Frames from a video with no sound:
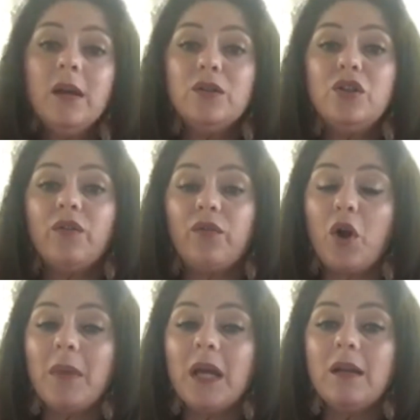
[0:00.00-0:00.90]

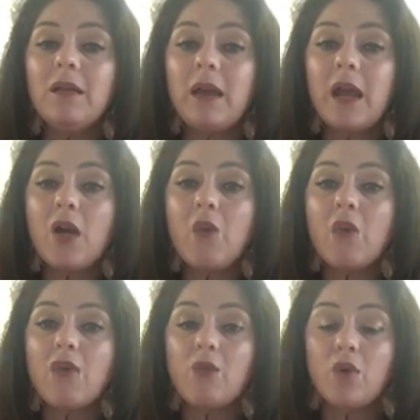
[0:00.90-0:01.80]
deferment there
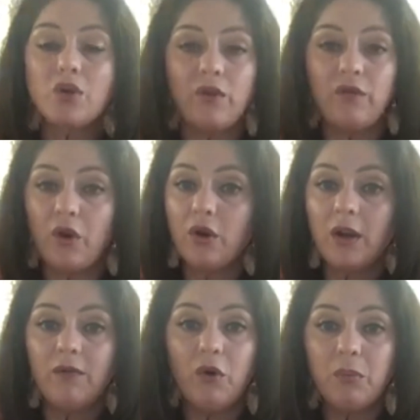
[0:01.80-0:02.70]
where we're
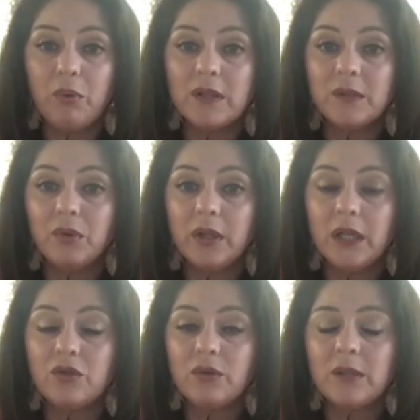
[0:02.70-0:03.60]
deferring full principal and
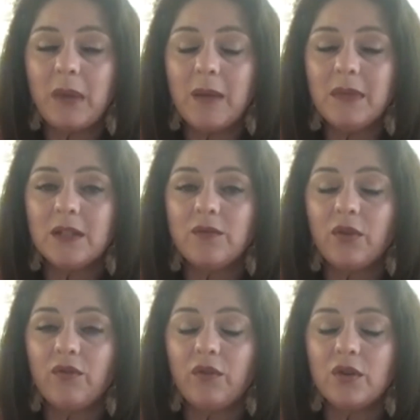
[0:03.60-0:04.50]
interest payments for
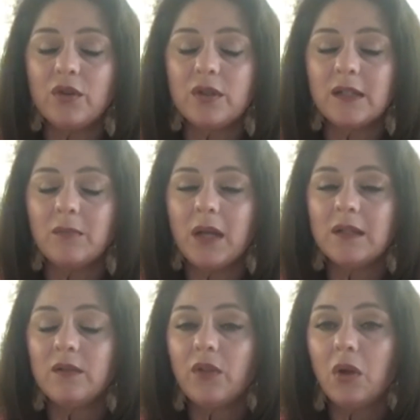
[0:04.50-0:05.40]
the first 6
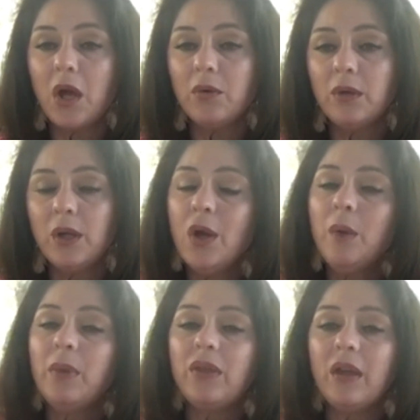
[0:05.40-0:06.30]
months of the loan. But